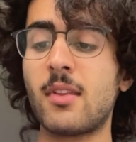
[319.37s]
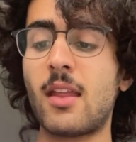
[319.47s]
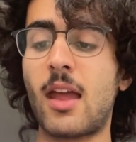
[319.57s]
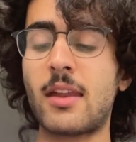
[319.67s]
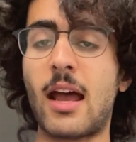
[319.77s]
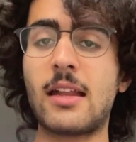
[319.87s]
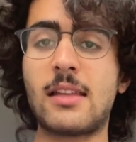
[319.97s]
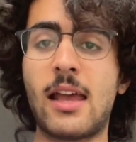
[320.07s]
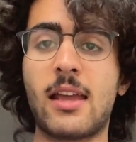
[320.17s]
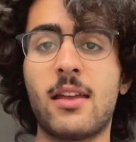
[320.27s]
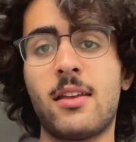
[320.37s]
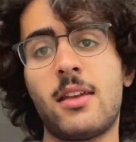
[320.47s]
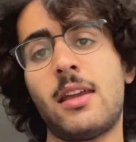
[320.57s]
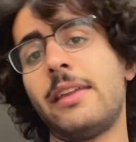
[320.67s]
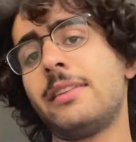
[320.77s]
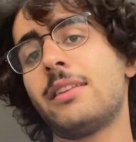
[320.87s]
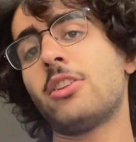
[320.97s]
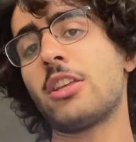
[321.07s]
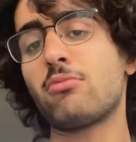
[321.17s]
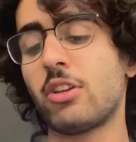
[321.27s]
and high tech, it
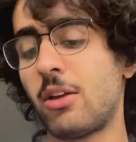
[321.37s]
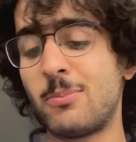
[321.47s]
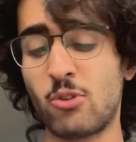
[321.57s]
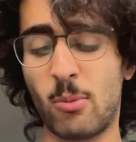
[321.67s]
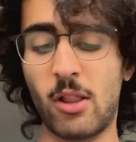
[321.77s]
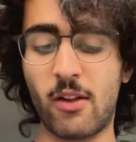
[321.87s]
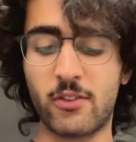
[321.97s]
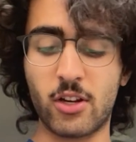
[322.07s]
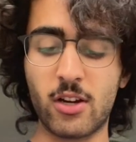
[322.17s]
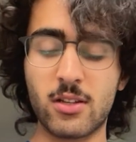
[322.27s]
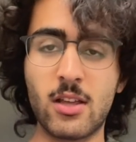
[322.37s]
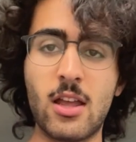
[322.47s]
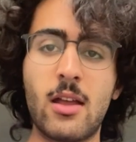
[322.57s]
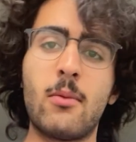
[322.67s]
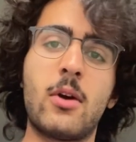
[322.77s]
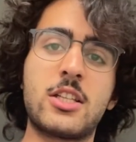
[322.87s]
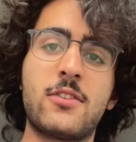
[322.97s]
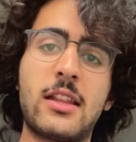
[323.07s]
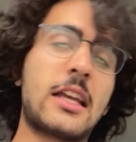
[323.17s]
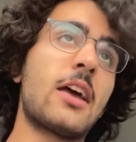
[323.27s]
doesn't really absorb a lot of dirt. Whereas if you
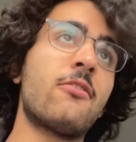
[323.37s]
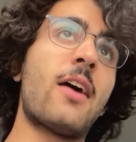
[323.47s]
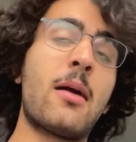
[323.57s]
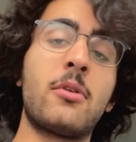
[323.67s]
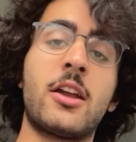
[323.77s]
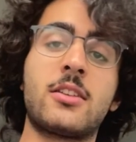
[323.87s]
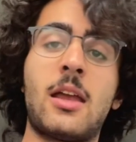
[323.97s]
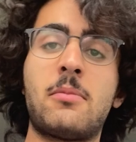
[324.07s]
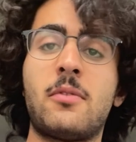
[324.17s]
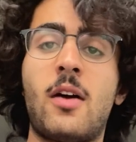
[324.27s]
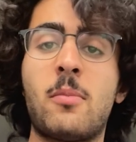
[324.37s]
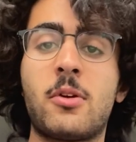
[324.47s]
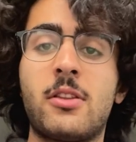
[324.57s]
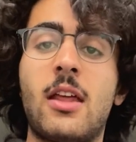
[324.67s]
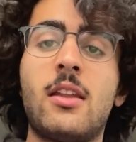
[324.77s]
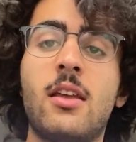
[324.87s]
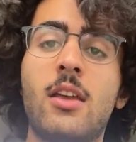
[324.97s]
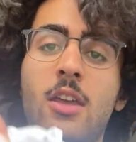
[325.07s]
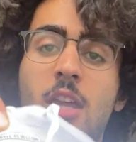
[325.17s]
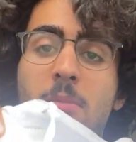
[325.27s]
had like a fabric type of upper, then
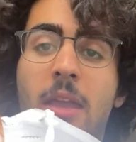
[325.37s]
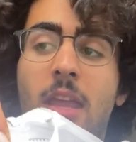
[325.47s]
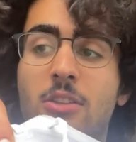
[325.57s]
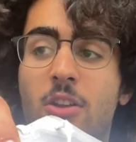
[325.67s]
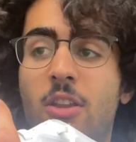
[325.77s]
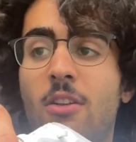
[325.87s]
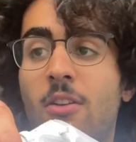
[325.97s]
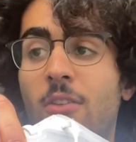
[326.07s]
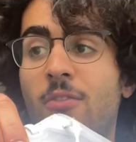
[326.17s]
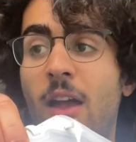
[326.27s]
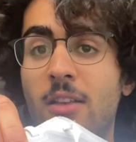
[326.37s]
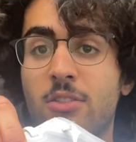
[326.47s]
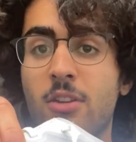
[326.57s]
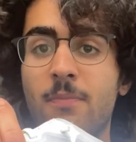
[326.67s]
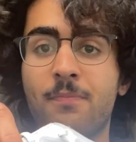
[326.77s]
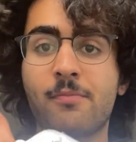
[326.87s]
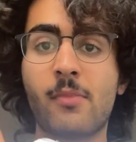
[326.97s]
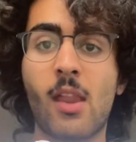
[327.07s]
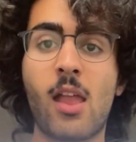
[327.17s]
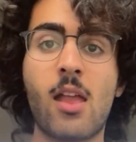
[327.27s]
it might get dirty faster.
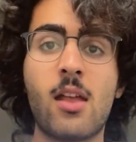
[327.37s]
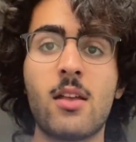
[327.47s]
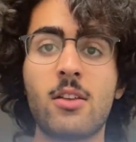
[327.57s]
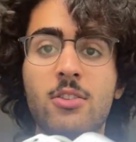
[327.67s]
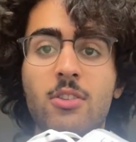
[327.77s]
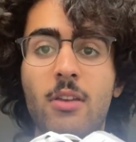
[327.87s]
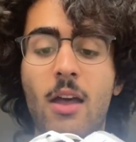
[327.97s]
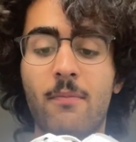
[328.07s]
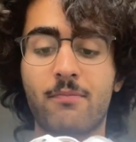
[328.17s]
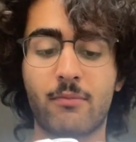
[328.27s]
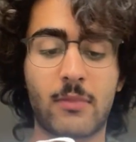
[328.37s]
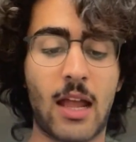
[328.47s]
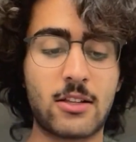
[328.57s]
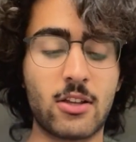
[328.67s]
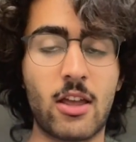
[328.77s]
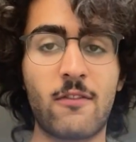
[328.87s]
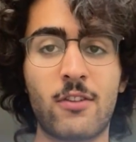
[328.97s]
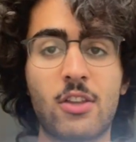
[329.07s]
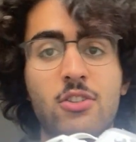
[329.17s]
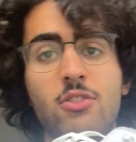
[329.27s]
So yeah, that's it for
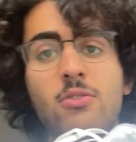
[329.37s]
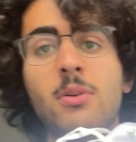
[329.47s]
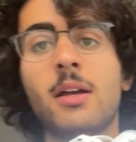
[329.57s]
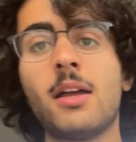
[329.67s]
the shoe.